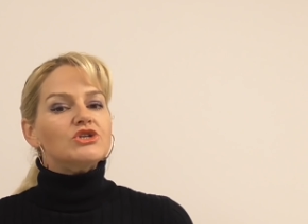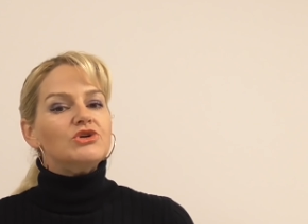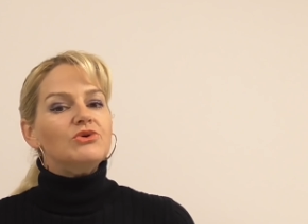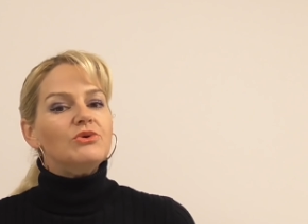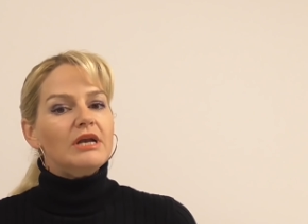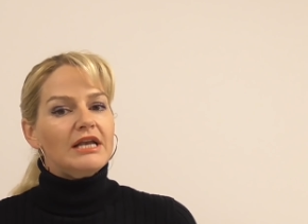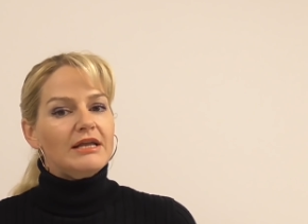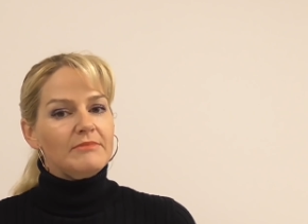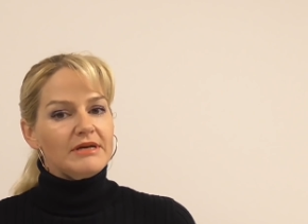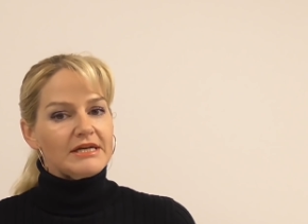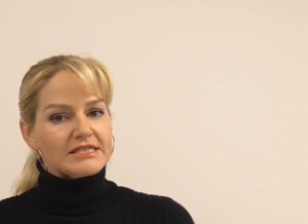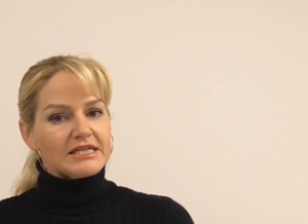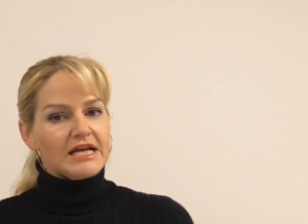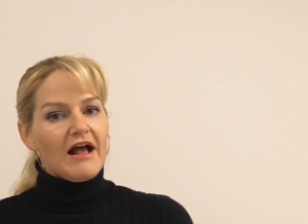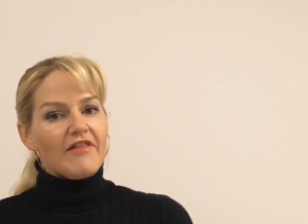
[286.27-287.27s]
to
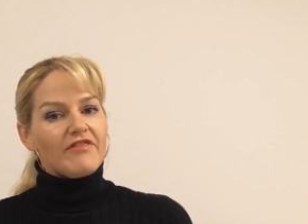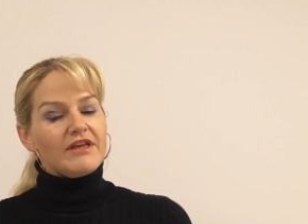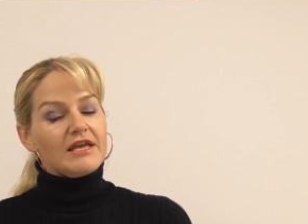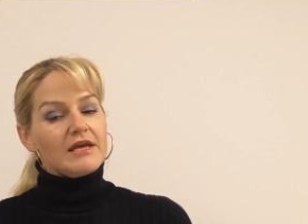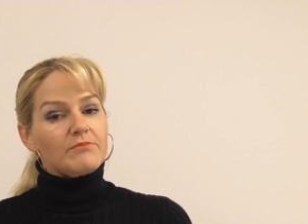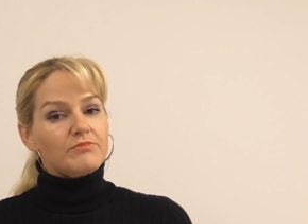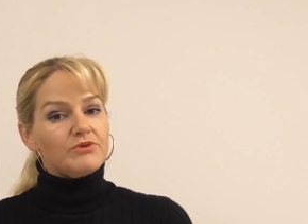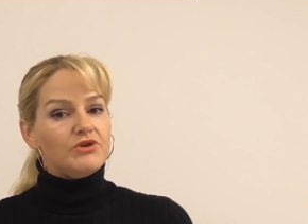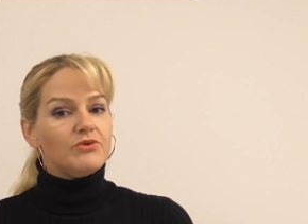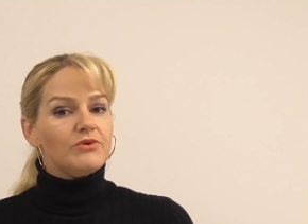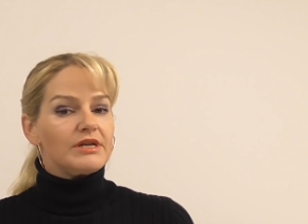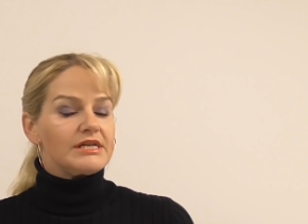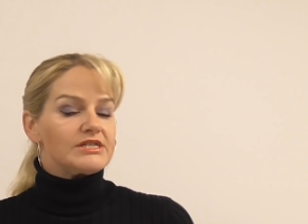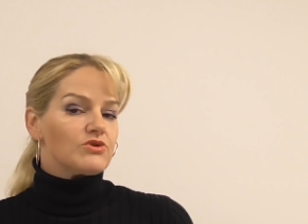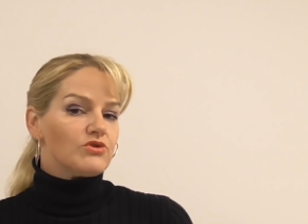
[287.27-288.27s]
limit the
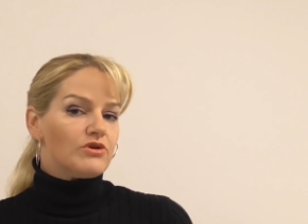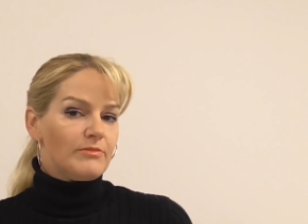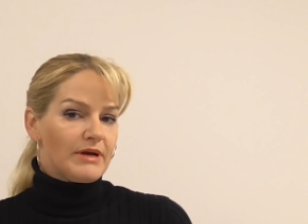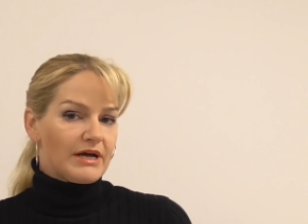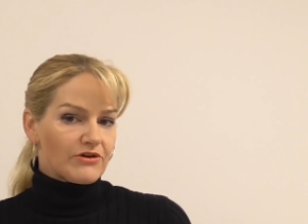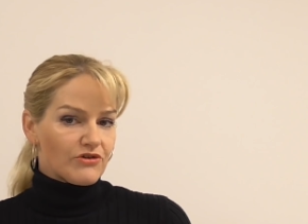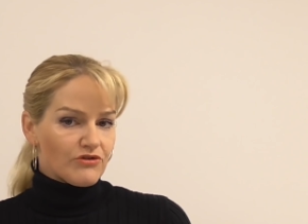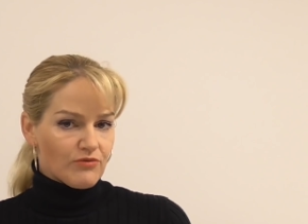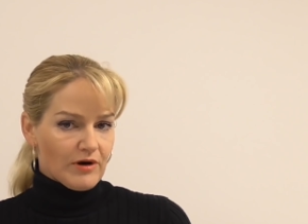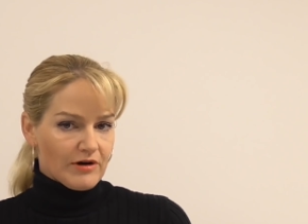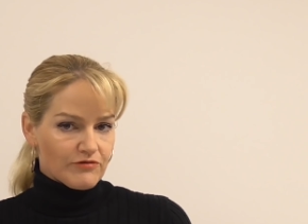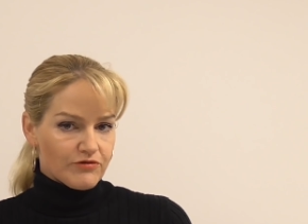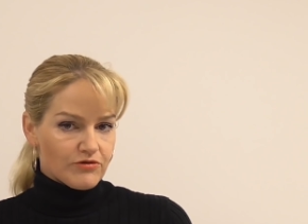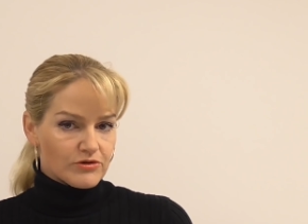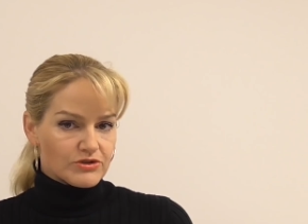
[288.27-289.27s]
impurities or amount of
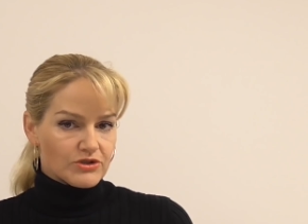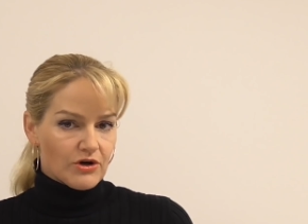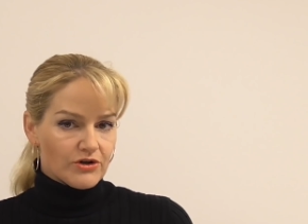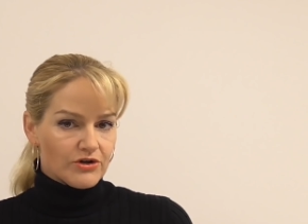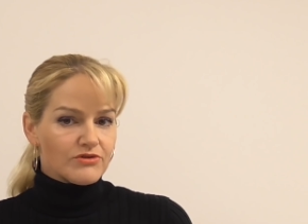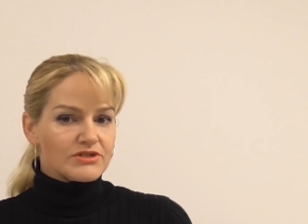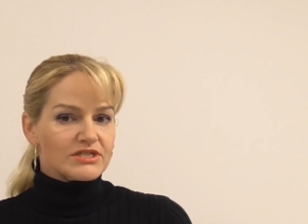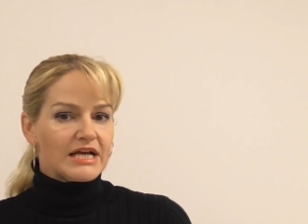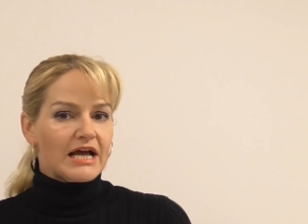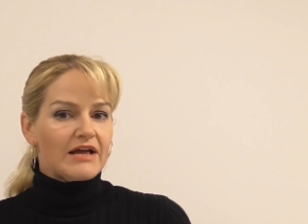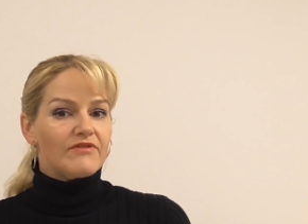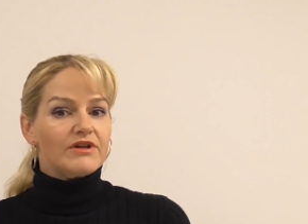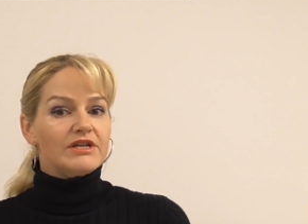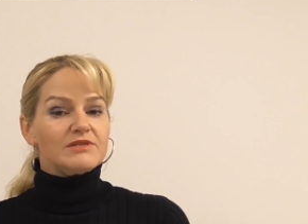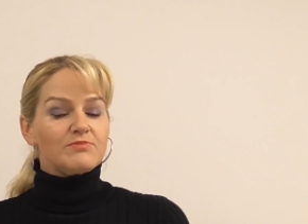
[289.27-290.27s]

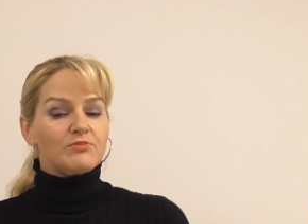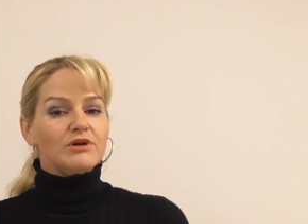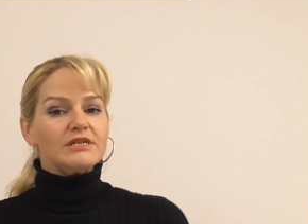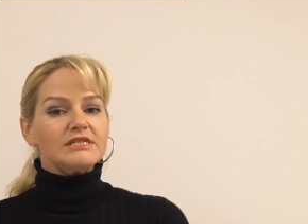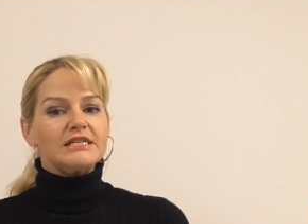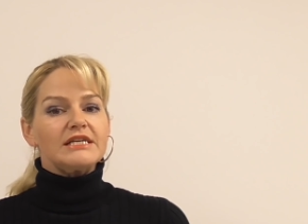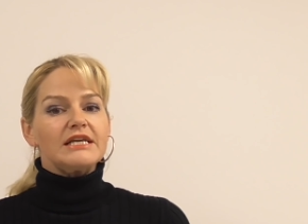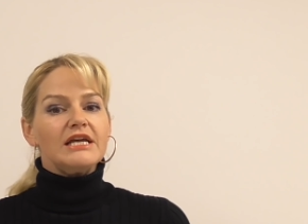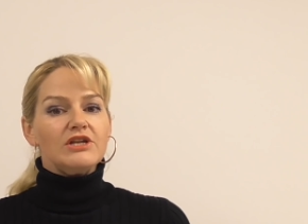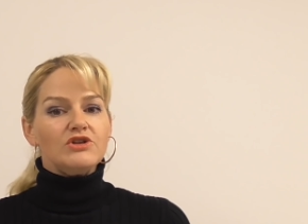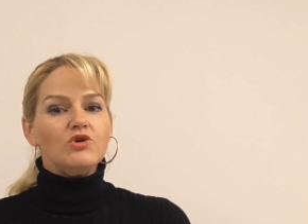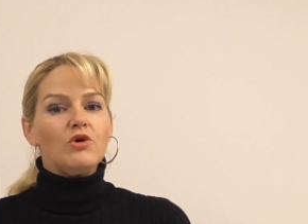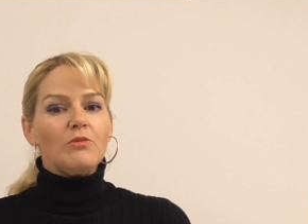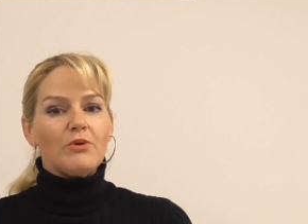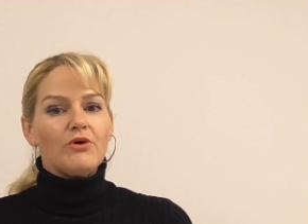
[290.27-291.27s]
1,4-dioxane that is present
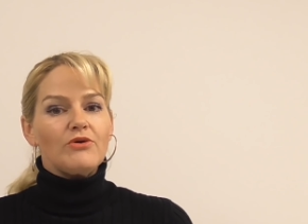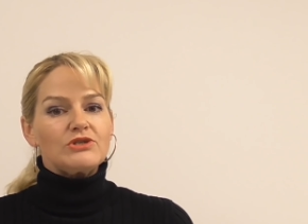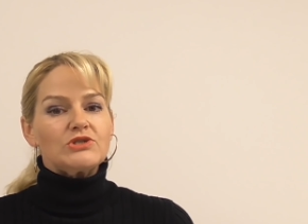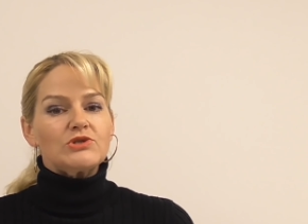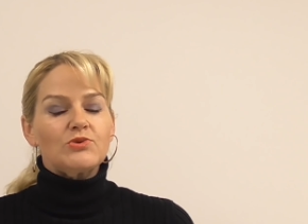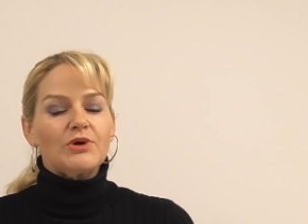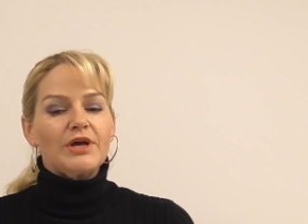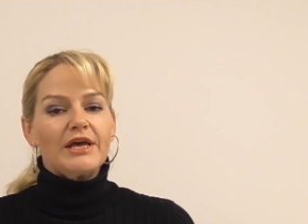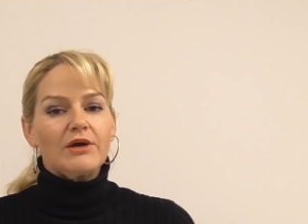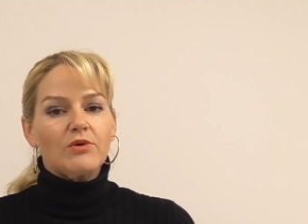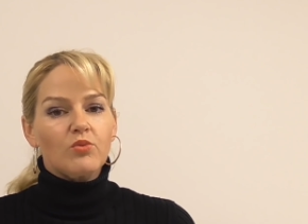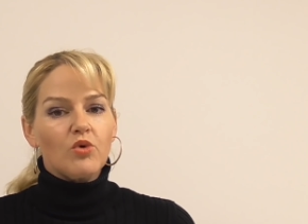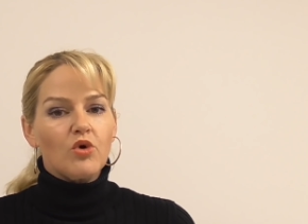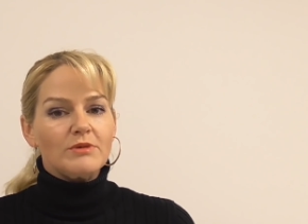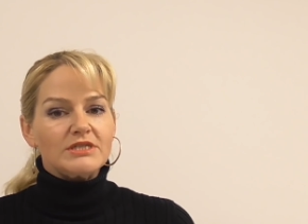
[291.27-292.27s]
in your personal
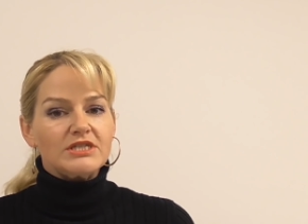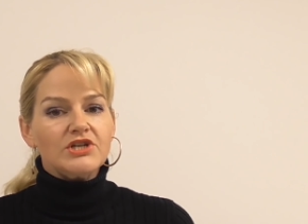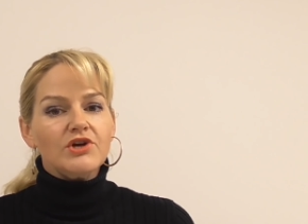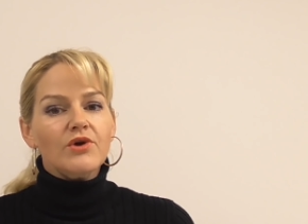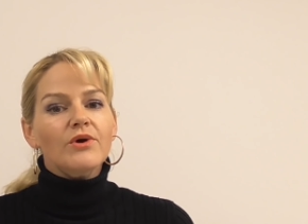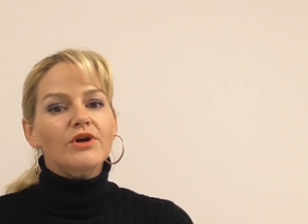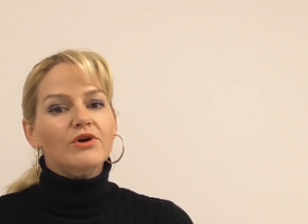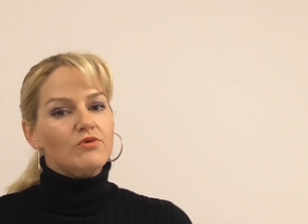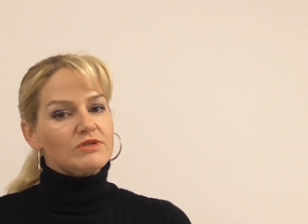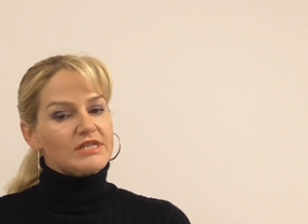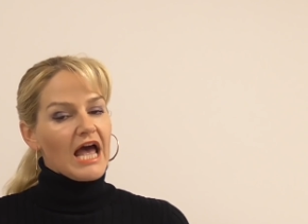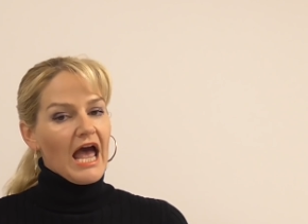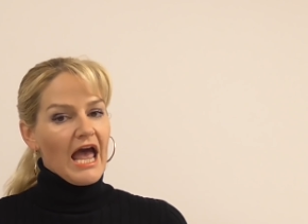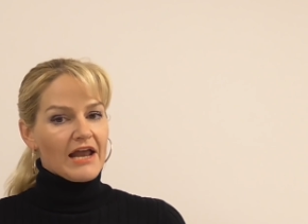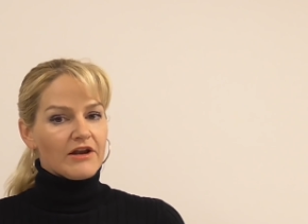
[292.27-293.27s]
care raw materials
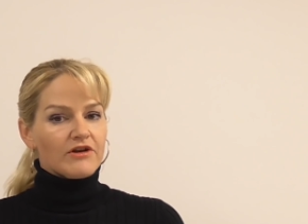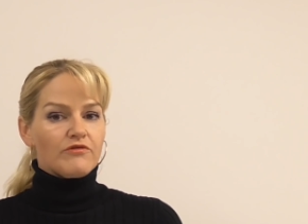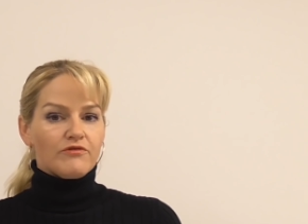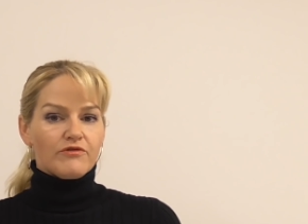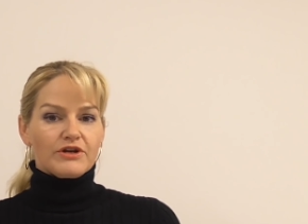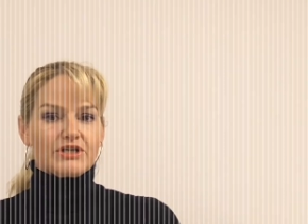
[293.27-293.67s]
and